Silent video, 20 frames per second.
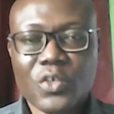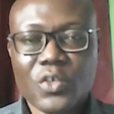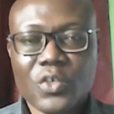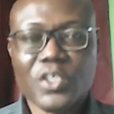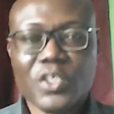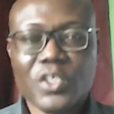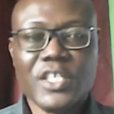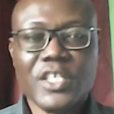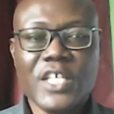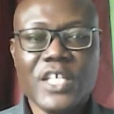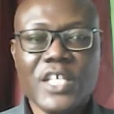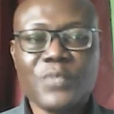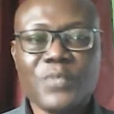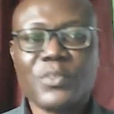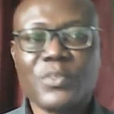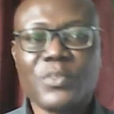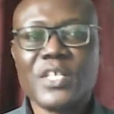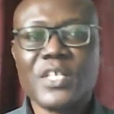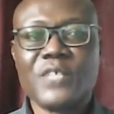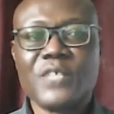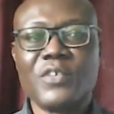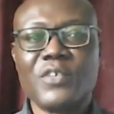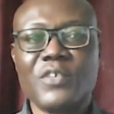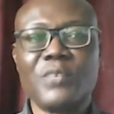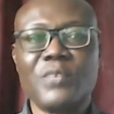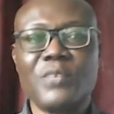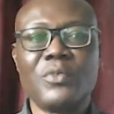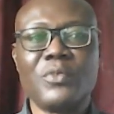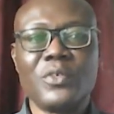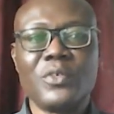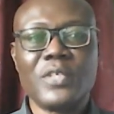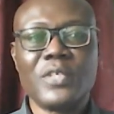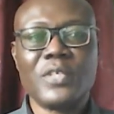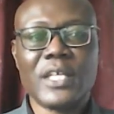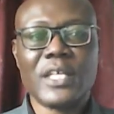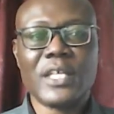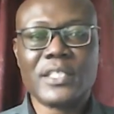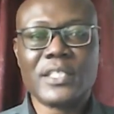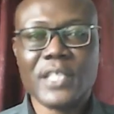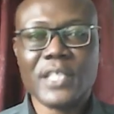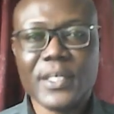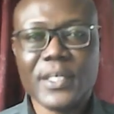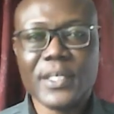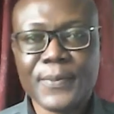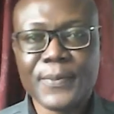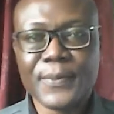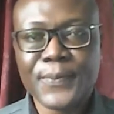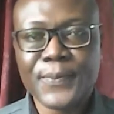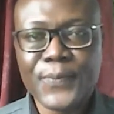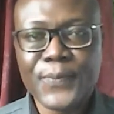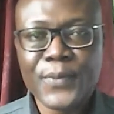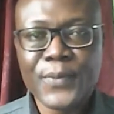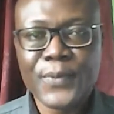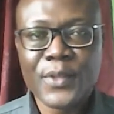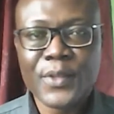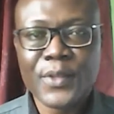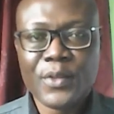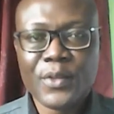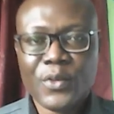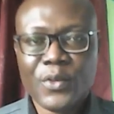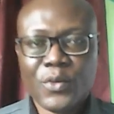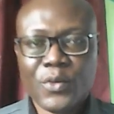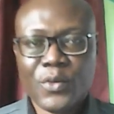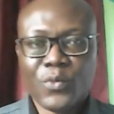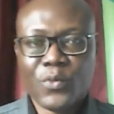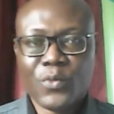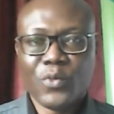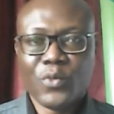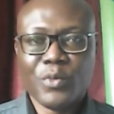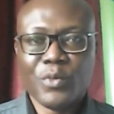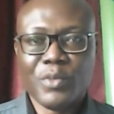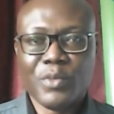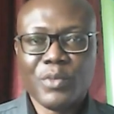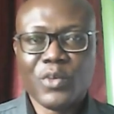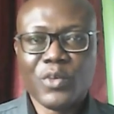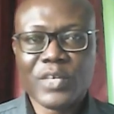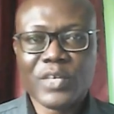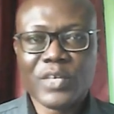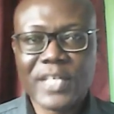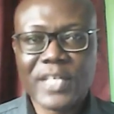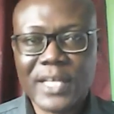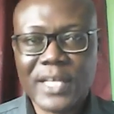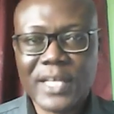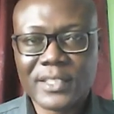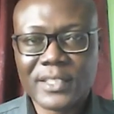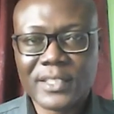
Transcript: the next process variable that we'll be looking at